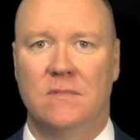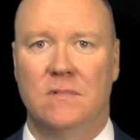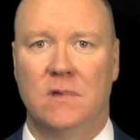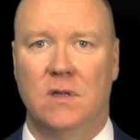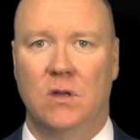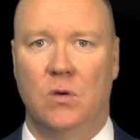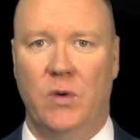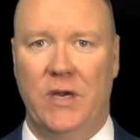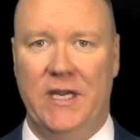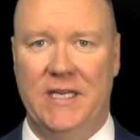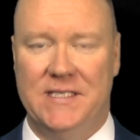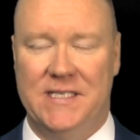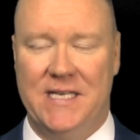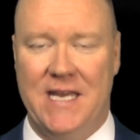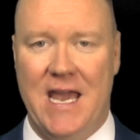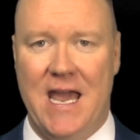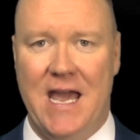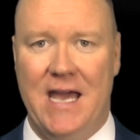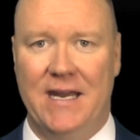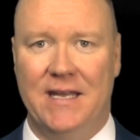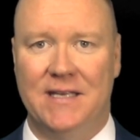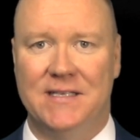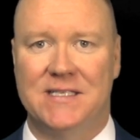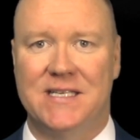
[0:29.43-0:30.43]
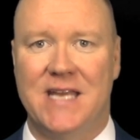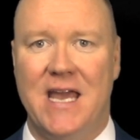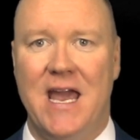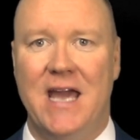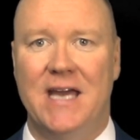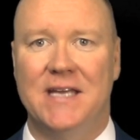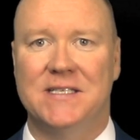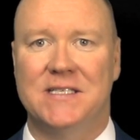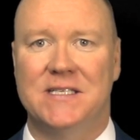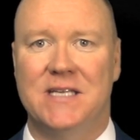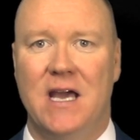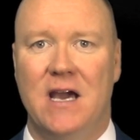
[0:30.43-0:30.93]
Louisiana's
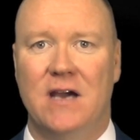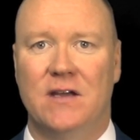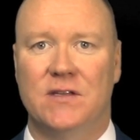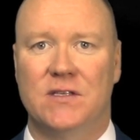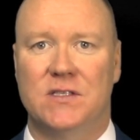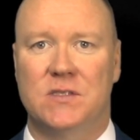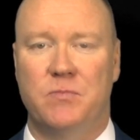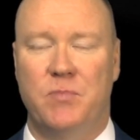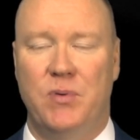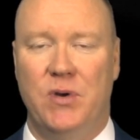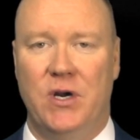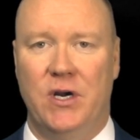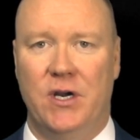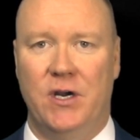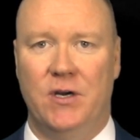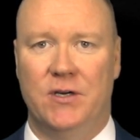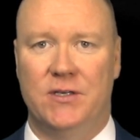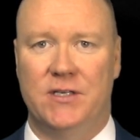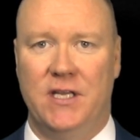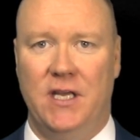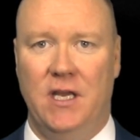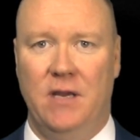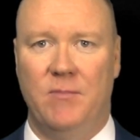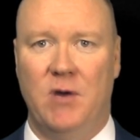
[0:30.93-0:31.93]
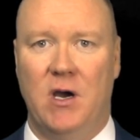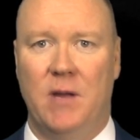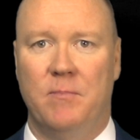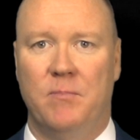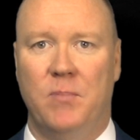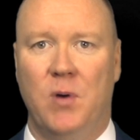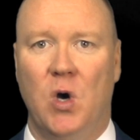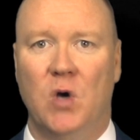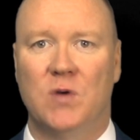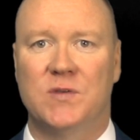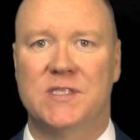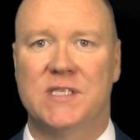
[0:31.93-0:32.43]
hands down the superior team on
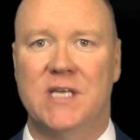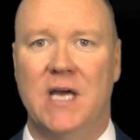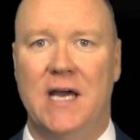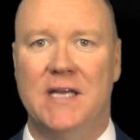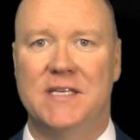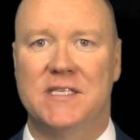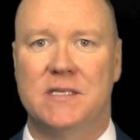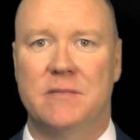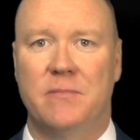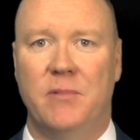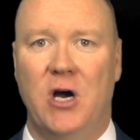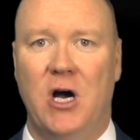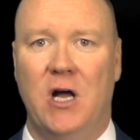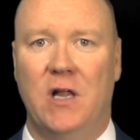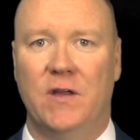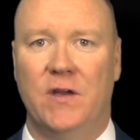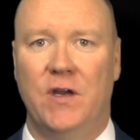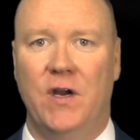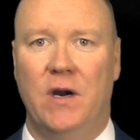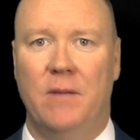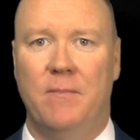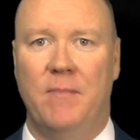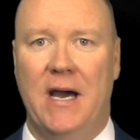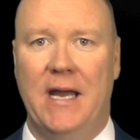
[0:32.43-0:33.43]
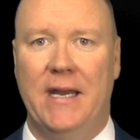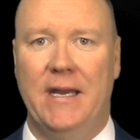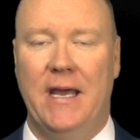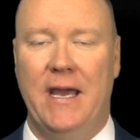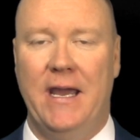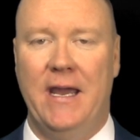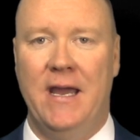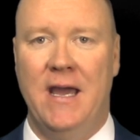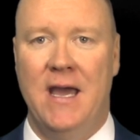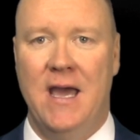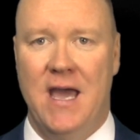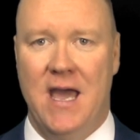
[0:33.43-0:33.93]
both sides of the ball here
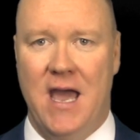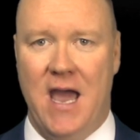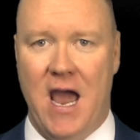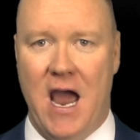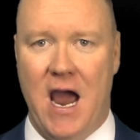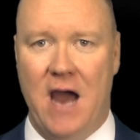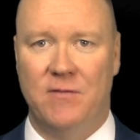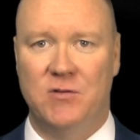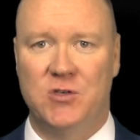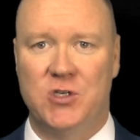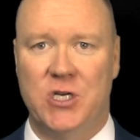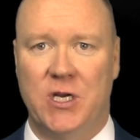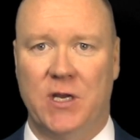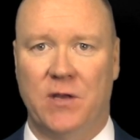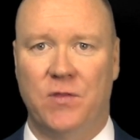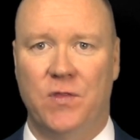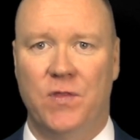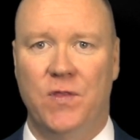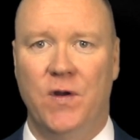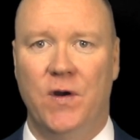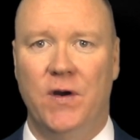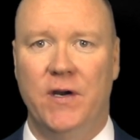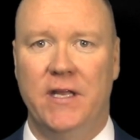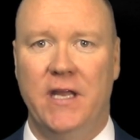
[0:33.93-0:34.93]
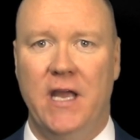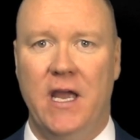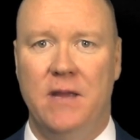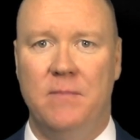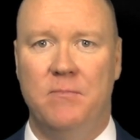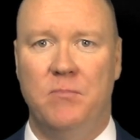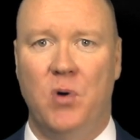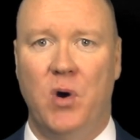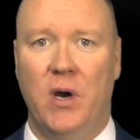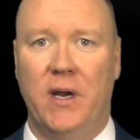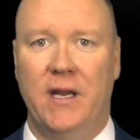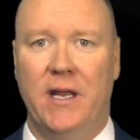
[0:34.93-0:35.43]
Monday, averaging
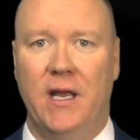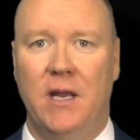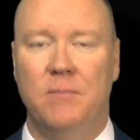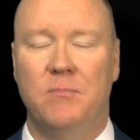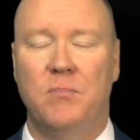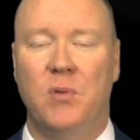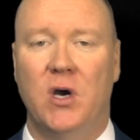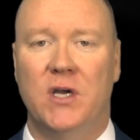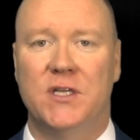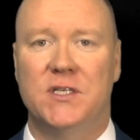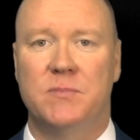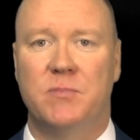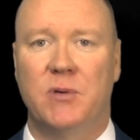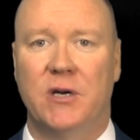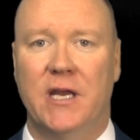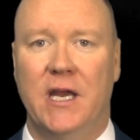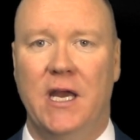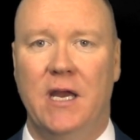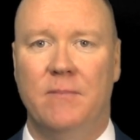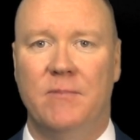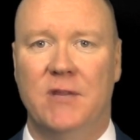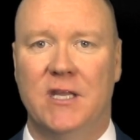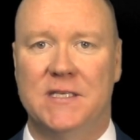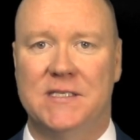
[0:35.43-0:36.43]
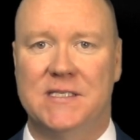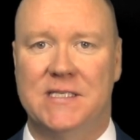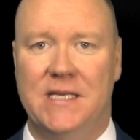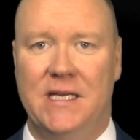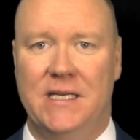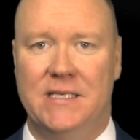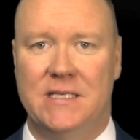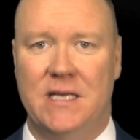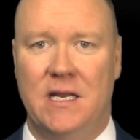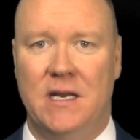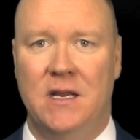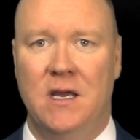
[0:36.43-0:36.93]
38.8 points per game this
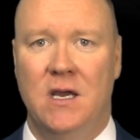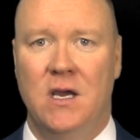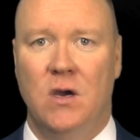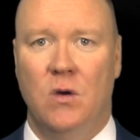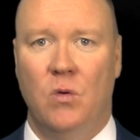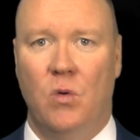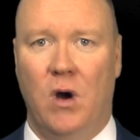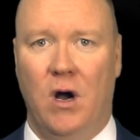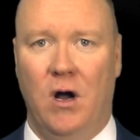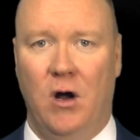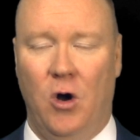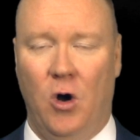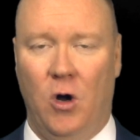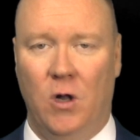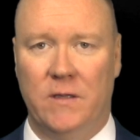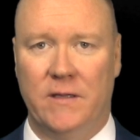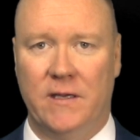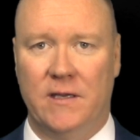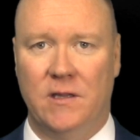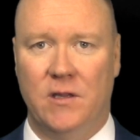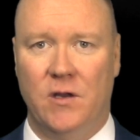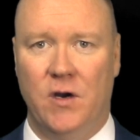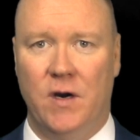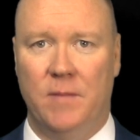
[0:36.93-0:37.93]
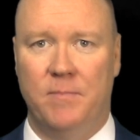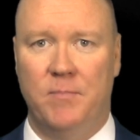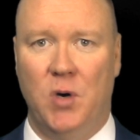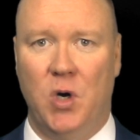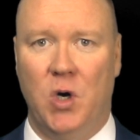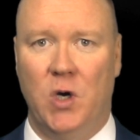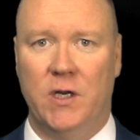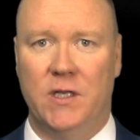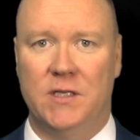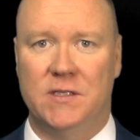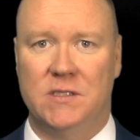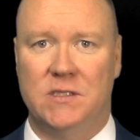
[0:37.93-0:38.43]
season, while holding their
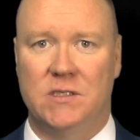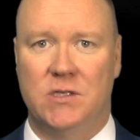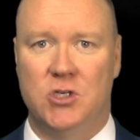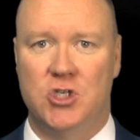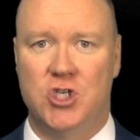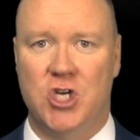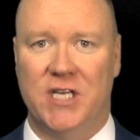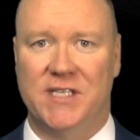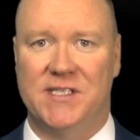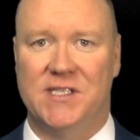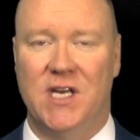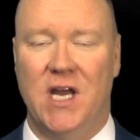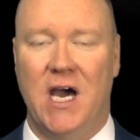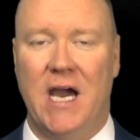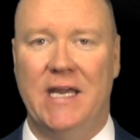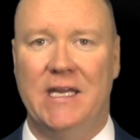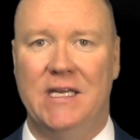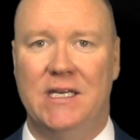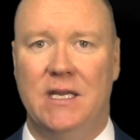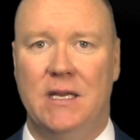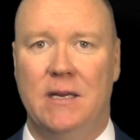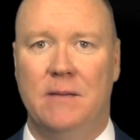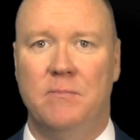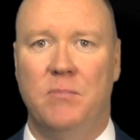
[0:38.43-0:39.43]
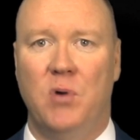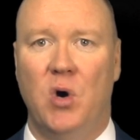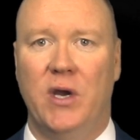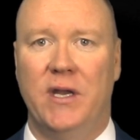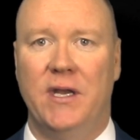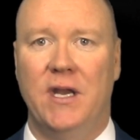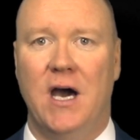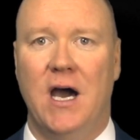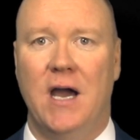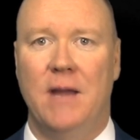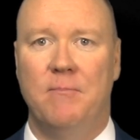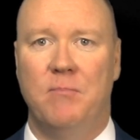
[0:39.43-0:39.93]
opponents to just
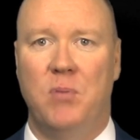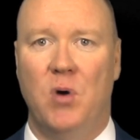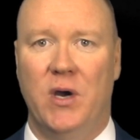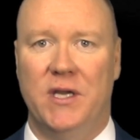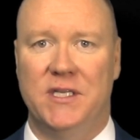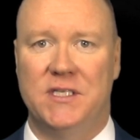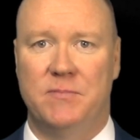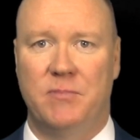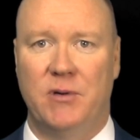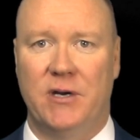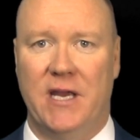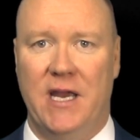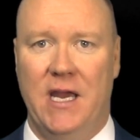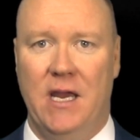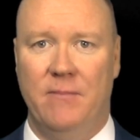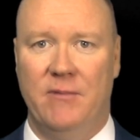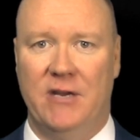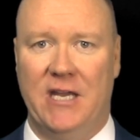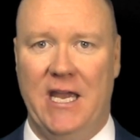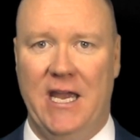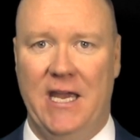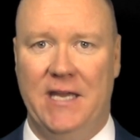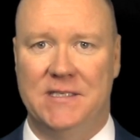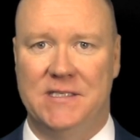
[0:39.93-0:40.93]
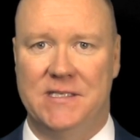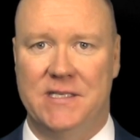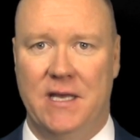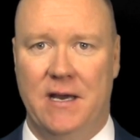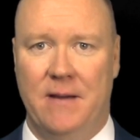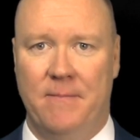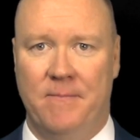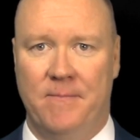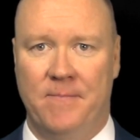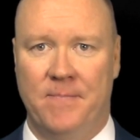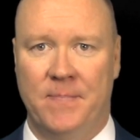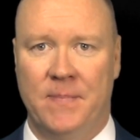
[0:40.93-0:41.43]
19.9 points per game against
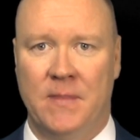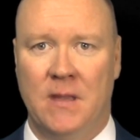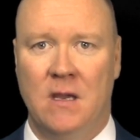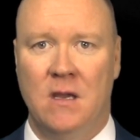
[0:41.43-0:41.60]
them.